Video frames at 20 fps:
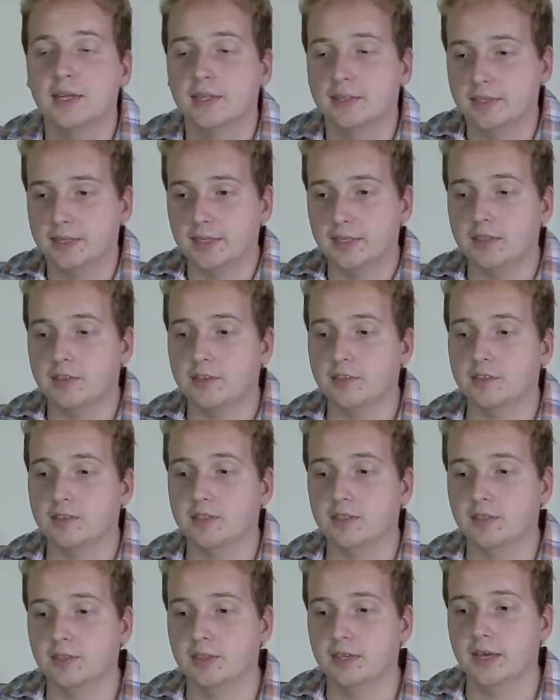they need to
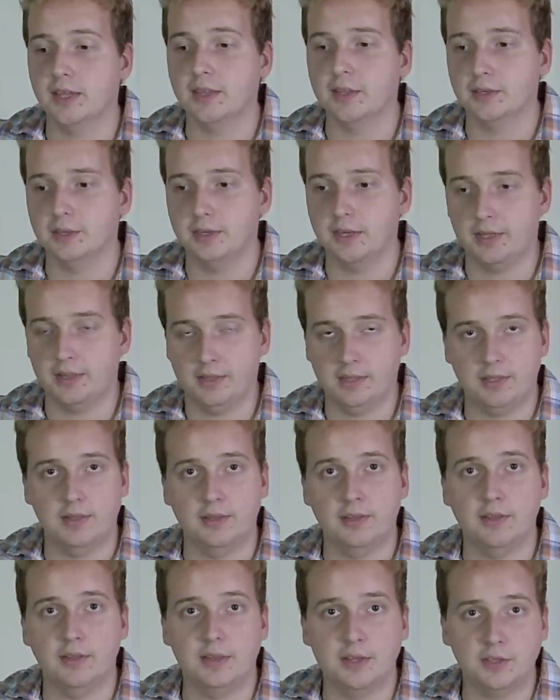stick together, and
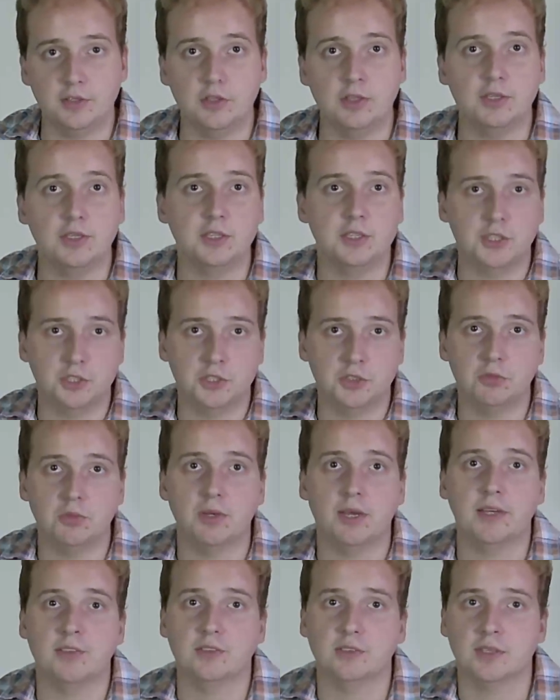then their lineage
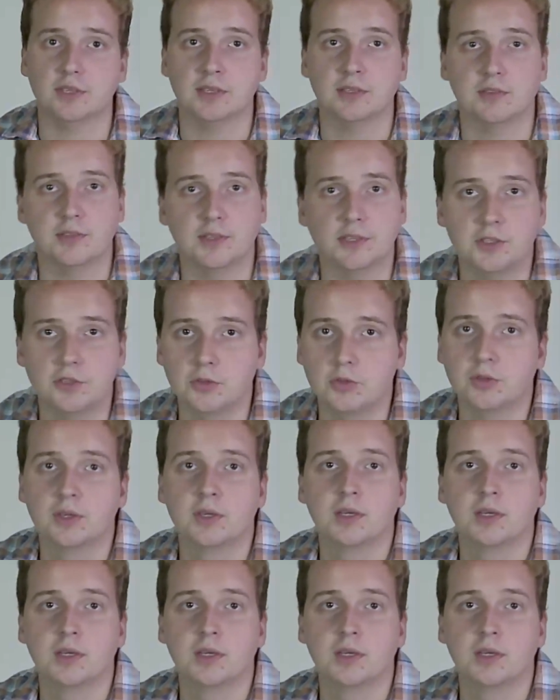has to continue.